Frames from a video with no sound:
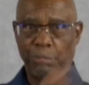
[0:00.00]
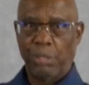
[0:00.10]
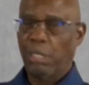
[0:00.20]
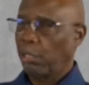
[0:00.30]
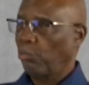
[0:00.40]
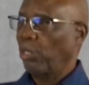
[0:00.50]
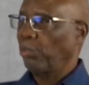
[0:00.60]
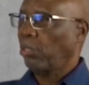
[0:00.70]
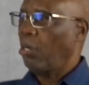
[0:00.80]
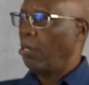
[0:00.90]
that's what it
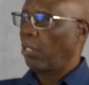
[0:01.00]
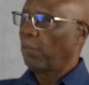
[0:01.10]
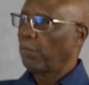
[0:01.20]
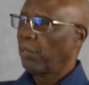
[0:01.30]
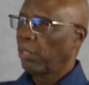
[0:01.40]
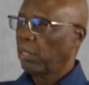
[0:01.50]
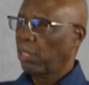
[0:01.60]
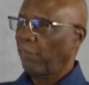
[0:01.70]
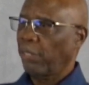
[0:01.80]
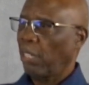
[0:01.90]
was called.
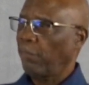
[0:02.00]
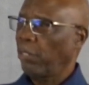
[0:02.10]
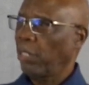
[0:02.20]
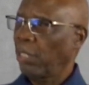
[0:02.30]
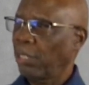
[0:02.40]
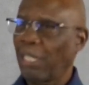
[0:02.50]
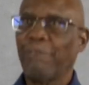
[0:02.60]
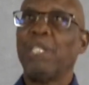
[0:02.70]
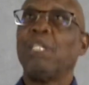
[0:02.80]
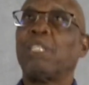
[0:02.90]
7th Avenue and
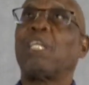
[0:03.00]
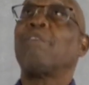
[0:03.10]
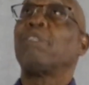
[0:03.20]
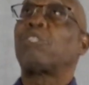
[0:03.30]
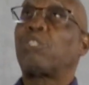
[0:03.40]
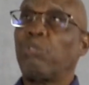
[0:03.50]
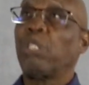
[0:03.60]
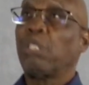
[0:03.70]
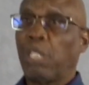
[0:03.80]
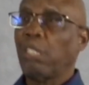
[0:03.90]
7th Street
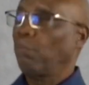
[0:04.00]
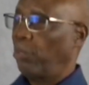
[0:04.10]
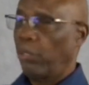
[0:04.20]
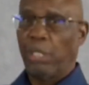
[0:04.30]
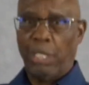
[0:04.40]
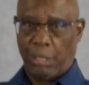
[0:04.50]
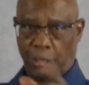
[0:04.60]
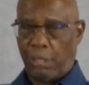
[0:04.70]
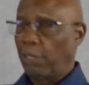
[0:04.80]
and Thunderbird, yes.